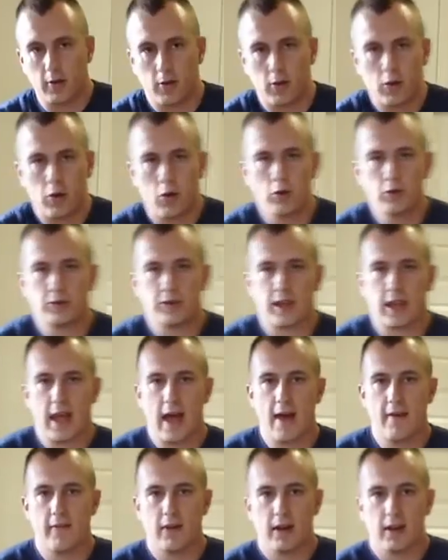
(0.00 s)
close the
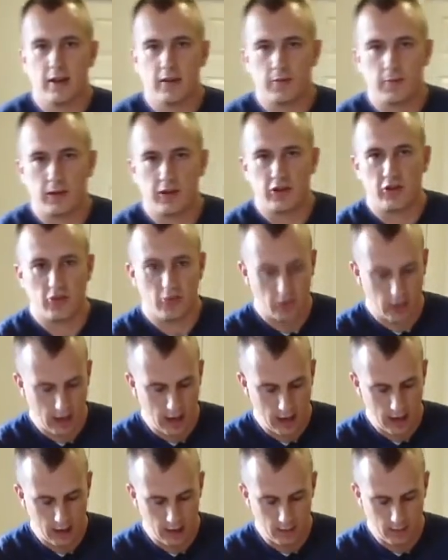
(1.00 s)
cavity as much as you
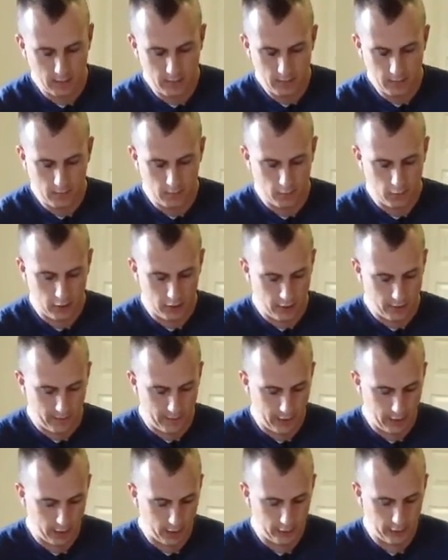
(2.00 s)
can with your
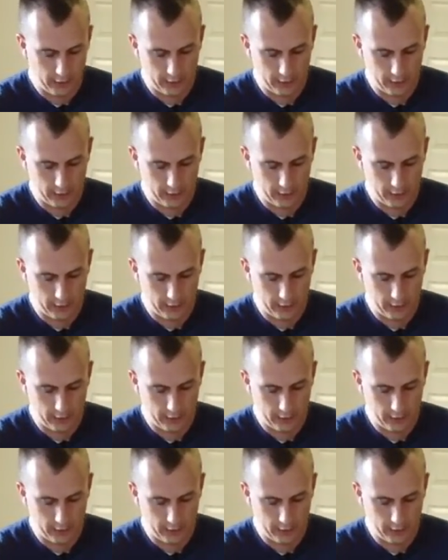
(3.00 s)
fingers.